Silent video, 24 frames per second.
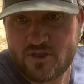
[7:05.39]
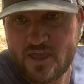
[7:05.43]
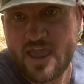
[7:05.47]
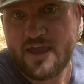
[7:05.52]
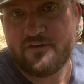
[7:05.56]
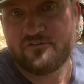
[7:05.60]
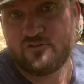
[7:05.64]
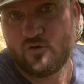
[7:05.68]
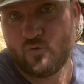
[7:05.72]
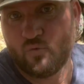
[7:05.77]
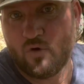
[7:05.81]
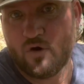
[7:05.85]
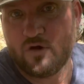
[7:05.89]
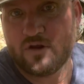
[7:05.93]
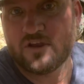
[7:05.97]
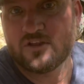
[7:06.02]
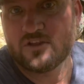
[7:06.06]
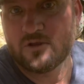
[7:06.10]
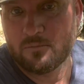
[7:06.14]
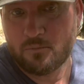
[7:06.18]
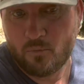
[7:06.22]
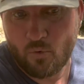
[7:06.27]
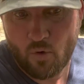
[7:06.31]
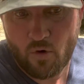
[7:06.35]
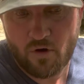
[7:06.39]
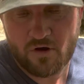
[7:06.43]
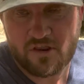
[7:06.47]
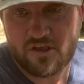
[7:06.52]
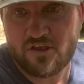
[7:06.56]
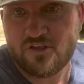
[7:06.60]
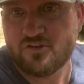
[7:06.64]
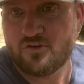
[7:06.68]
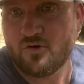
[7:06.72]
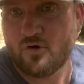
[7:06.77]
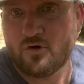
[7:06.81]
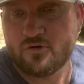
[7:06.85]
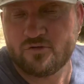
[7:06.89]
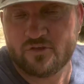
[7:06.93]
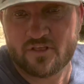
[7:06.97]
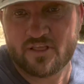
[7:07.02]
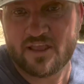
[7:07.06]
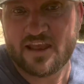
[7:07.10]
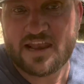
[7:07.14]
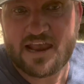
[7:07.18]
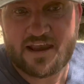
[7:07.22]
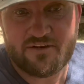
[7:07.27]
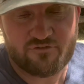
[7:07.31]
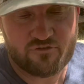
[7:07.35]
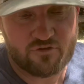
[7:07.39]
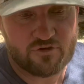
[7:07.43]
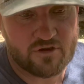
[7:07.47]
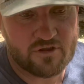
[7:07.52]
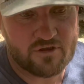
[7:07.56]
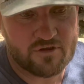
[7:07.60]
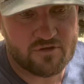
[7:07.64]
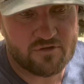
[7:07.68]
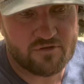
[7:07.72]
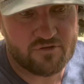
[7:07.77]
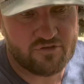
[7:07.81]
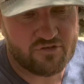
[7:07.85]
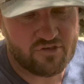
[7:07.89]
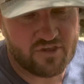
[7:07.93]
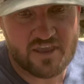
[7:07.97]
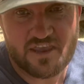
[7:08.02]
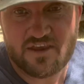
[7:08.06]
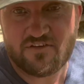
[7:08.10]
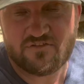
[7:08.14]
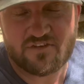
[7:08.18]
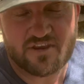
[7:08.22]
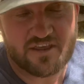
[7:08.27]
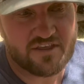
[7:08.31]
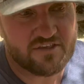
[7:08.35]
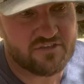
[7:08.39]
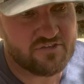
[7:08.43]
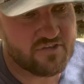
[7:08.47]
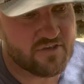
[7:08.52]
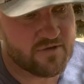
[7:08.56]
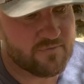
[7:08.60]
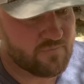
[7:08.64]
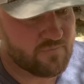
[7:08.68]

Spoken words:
have to work in the mornings or the late afternoons, evenings.